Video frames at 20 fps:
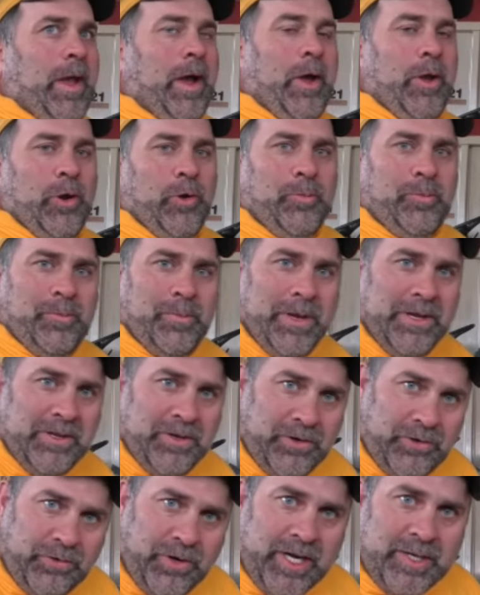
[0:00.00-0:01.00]
I don't
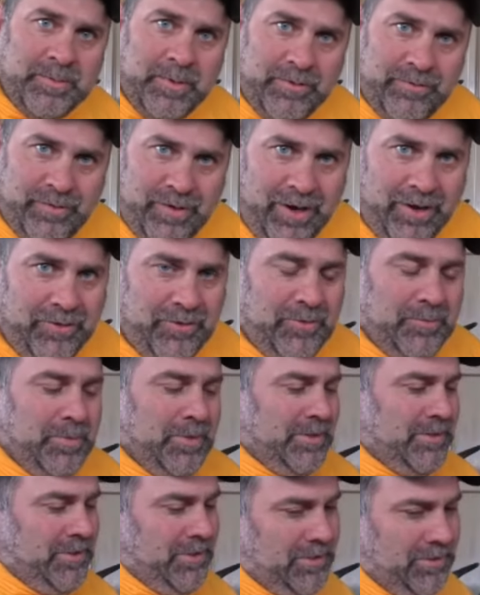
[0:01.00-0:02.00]
mean to correct my father,
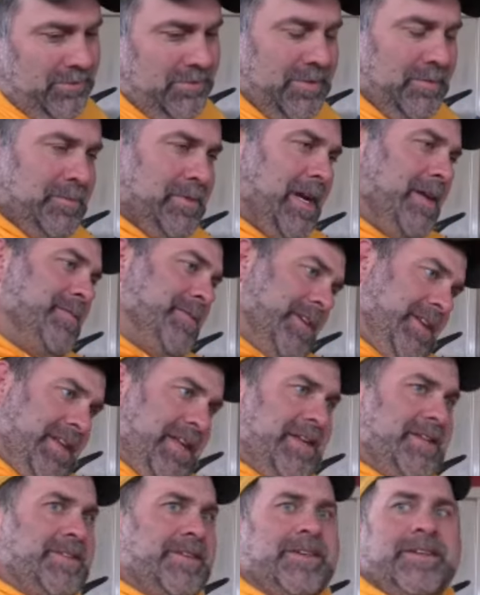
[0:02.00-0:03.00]
but you Well, know, sometimes he
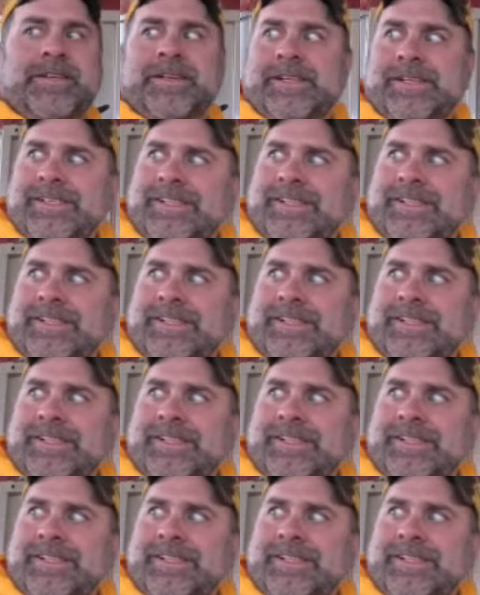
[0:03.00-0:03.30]
needs it.